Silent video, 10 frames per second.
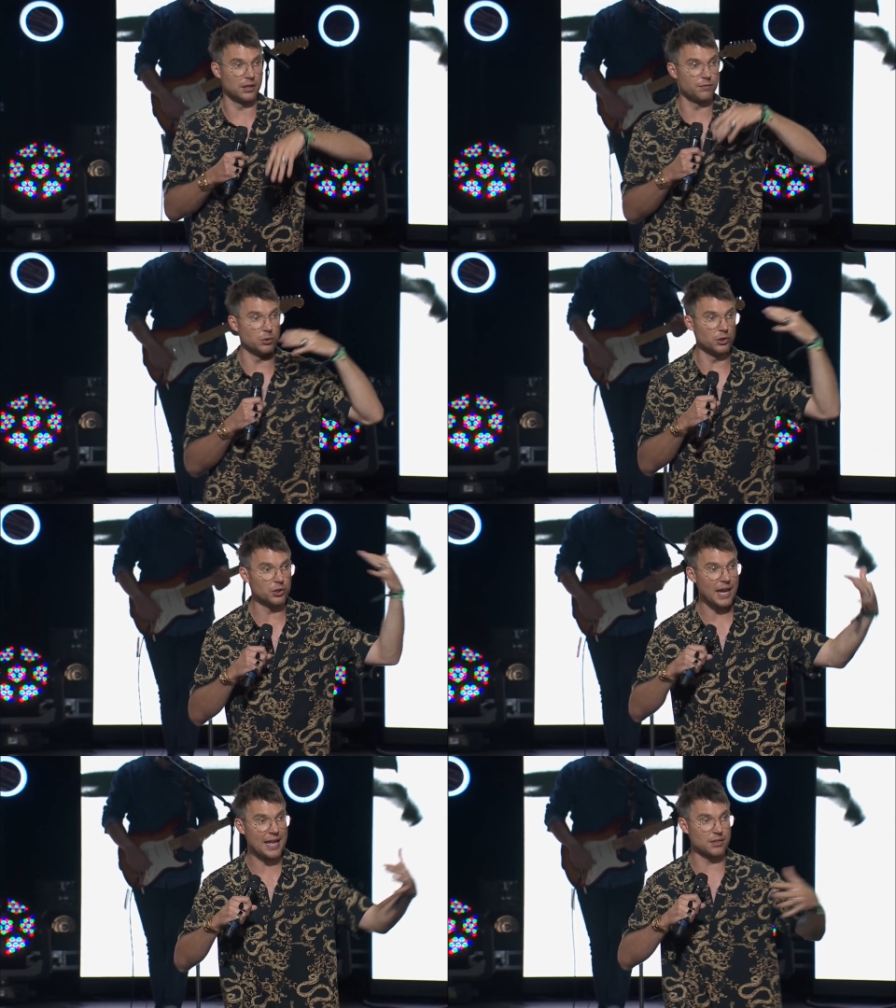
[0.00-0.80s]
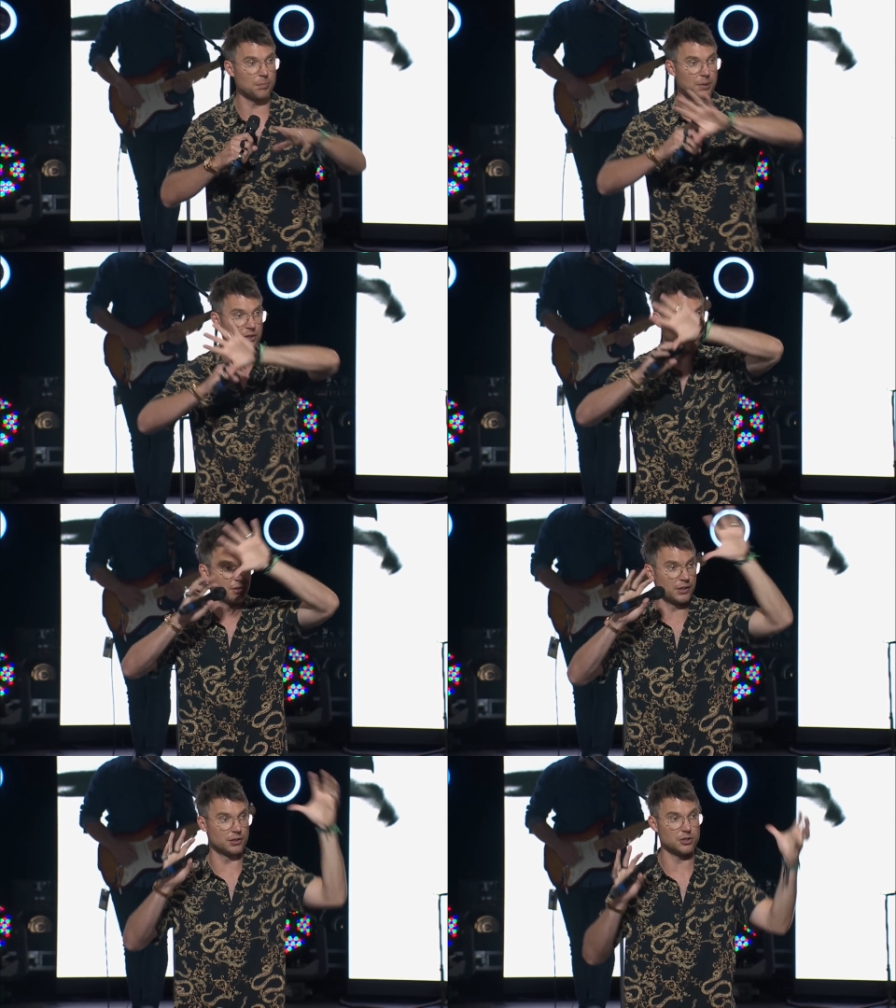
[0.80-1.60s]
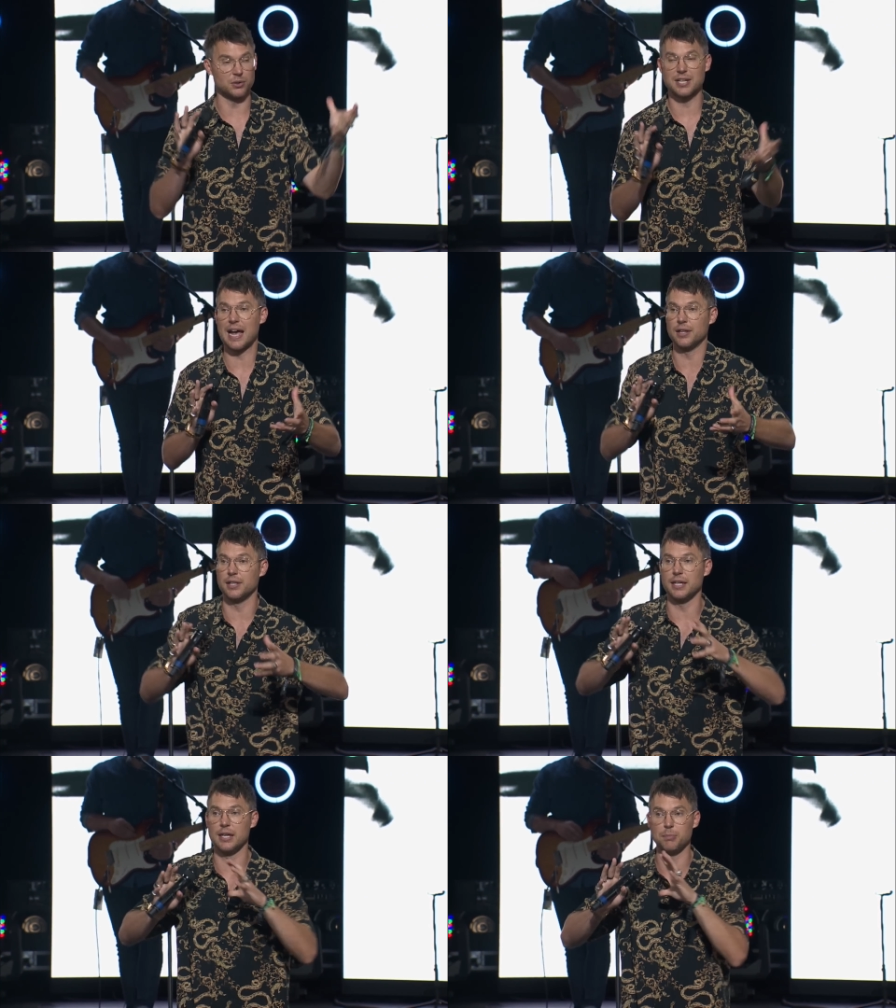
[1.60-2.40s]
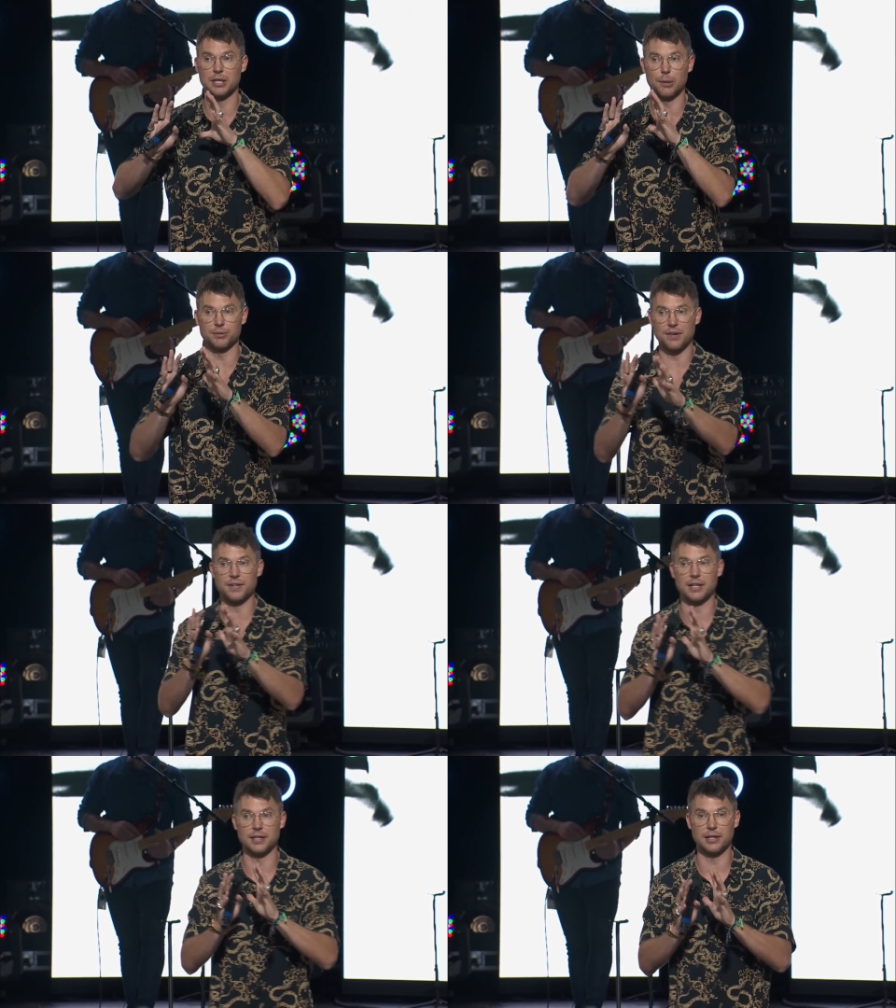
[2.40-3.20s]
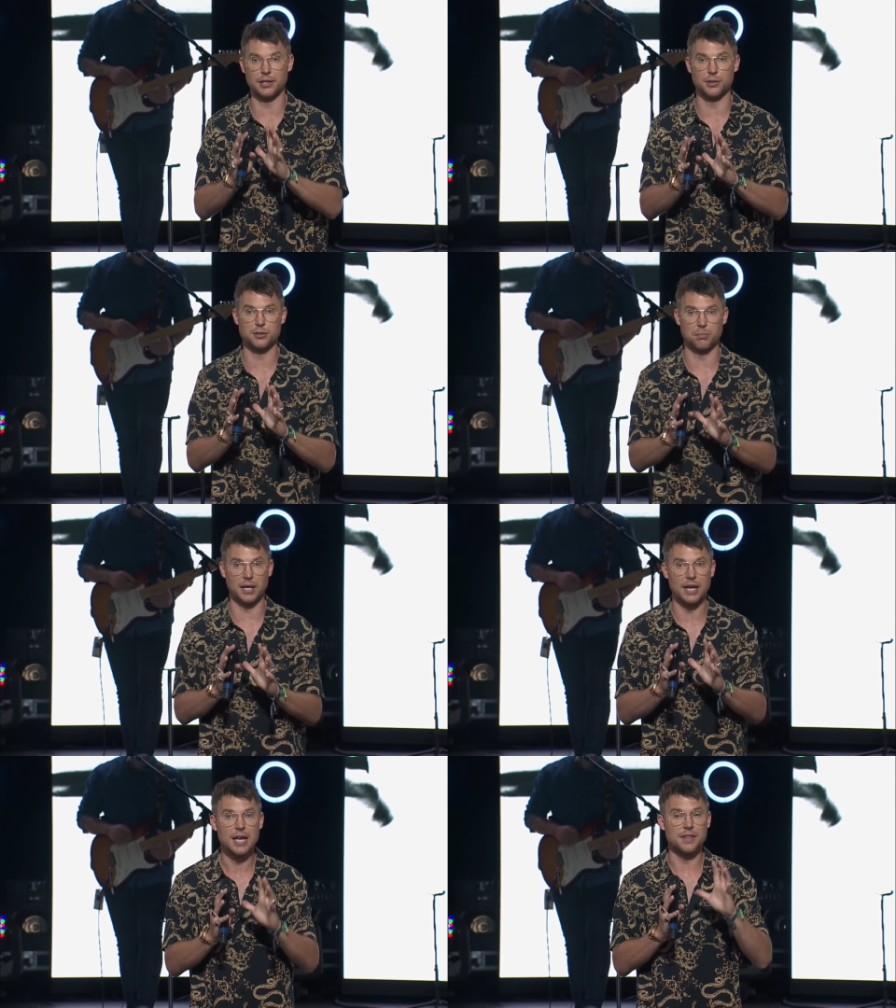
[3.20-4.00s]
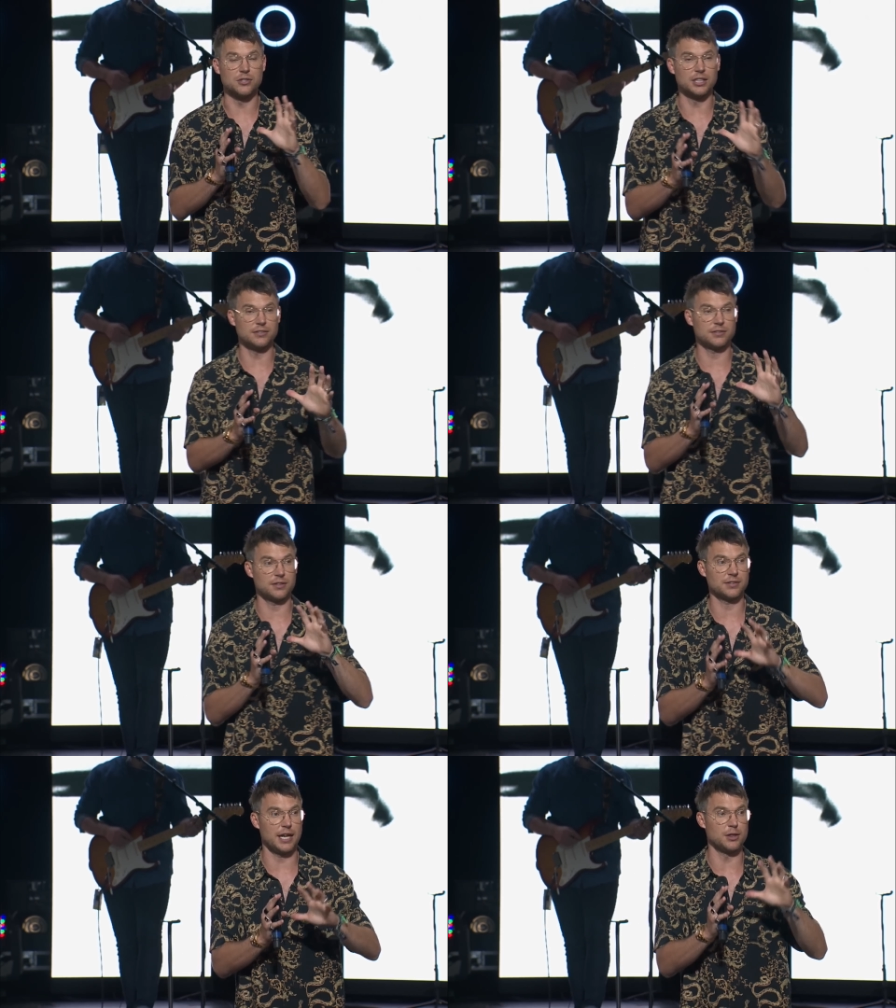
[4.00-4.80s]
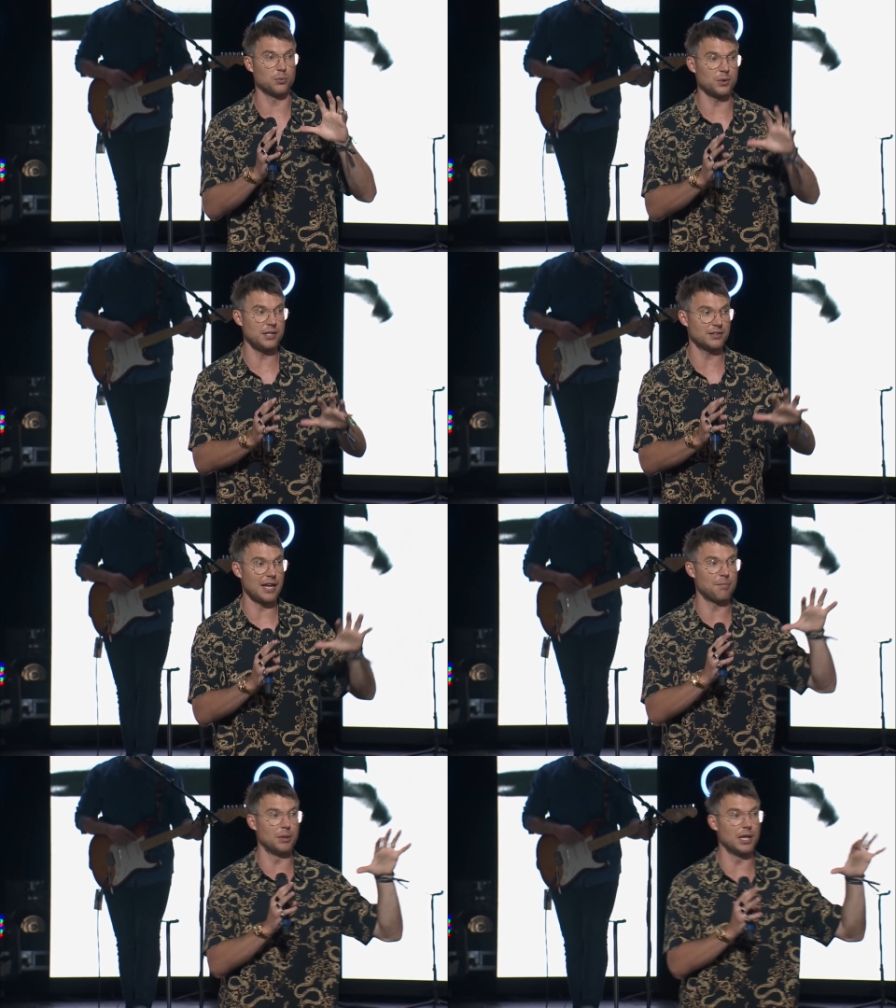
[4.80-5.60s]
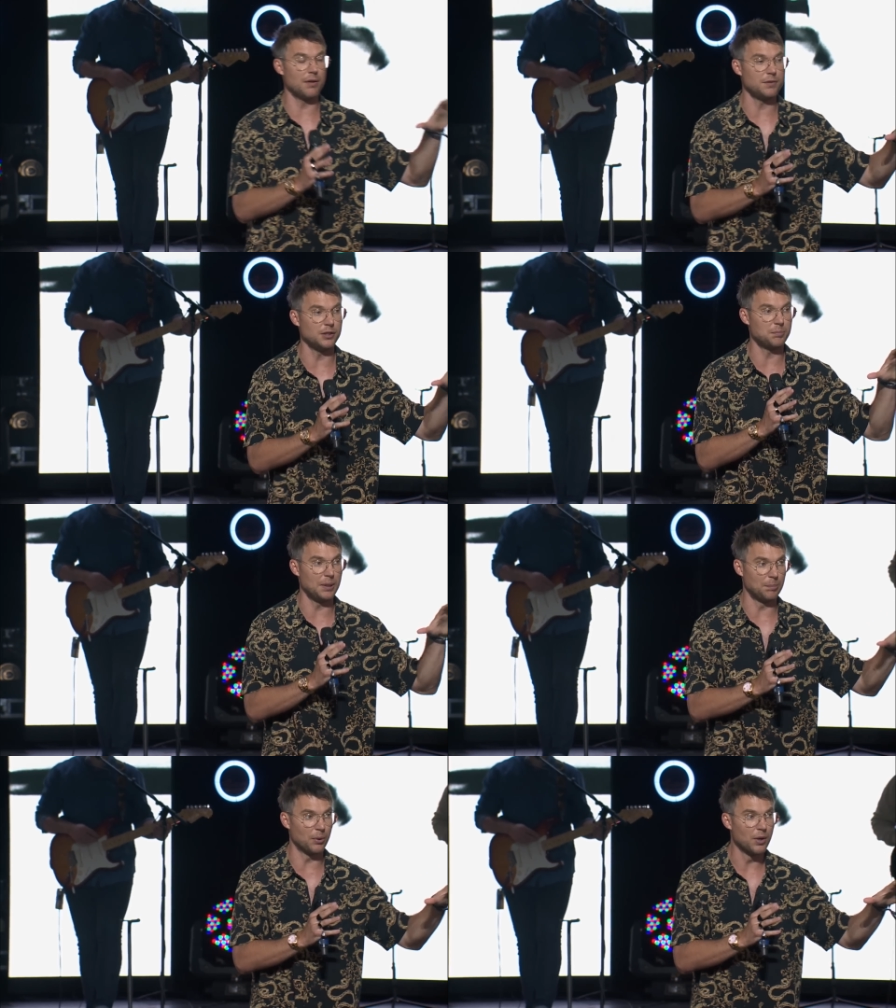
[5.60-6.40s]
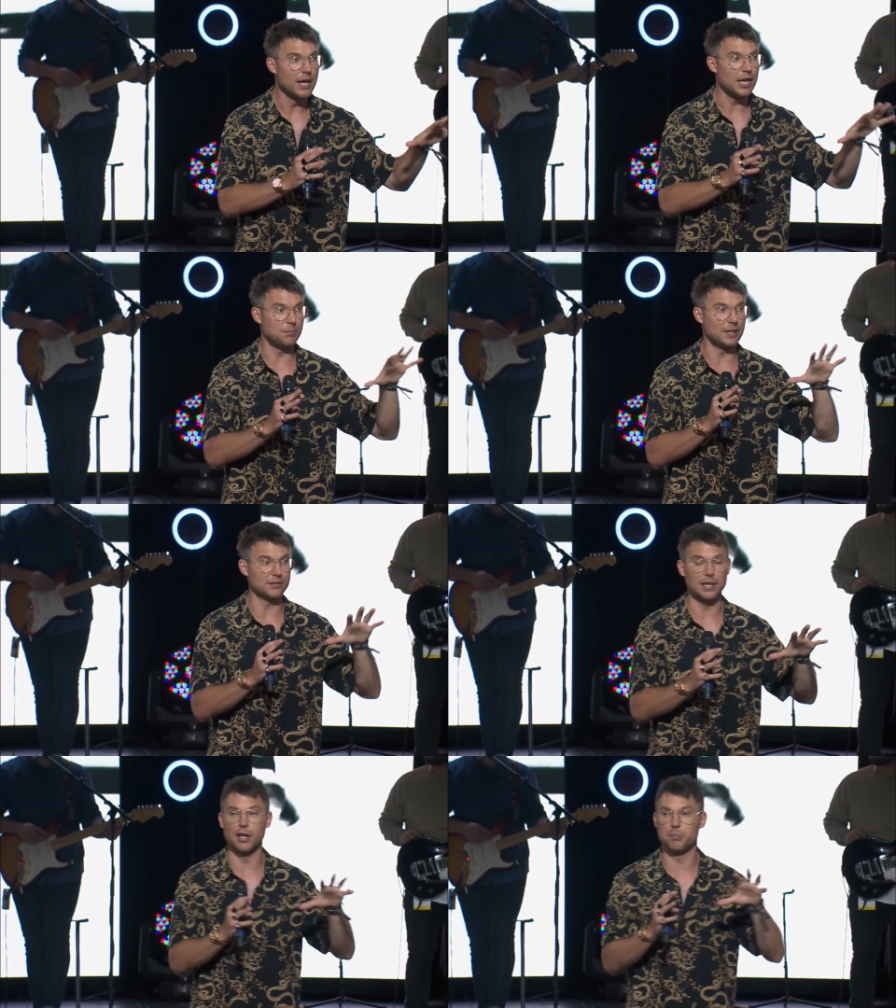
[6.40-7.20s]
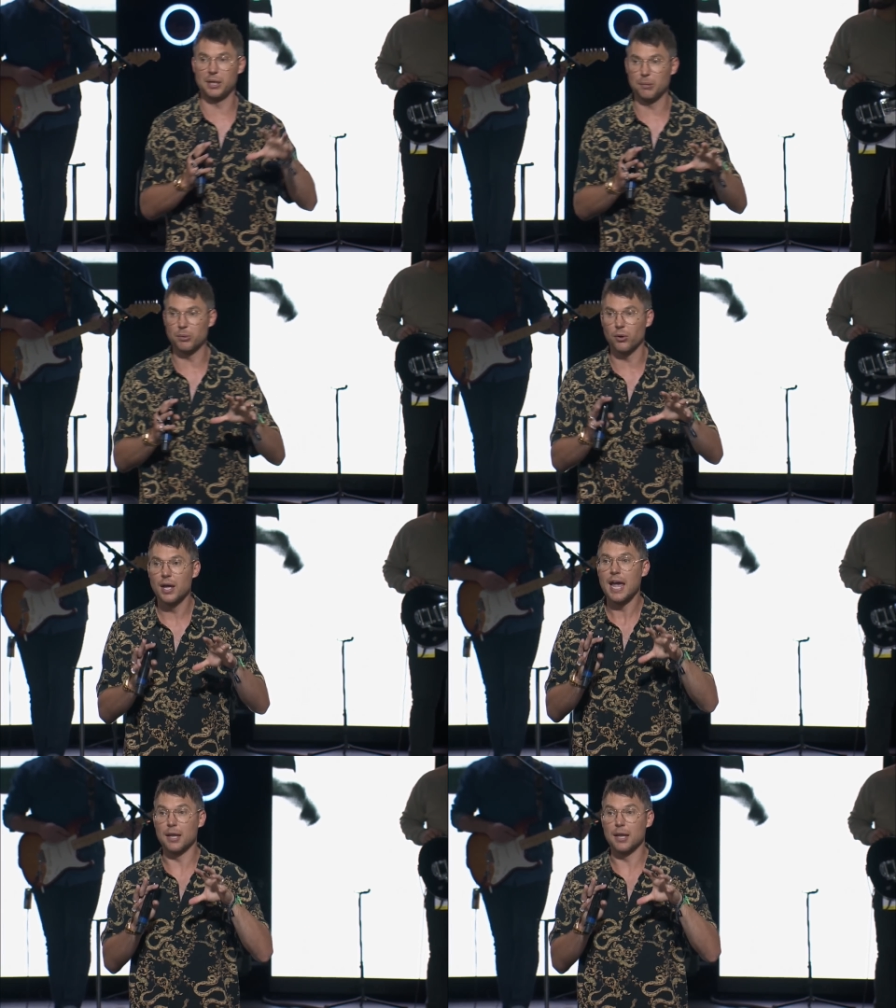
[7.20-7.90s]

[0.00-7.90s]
And if you look at the picture in a totality, it becomes evidently clear to me that Jesus is saying the reason I beloved these people is because I love people,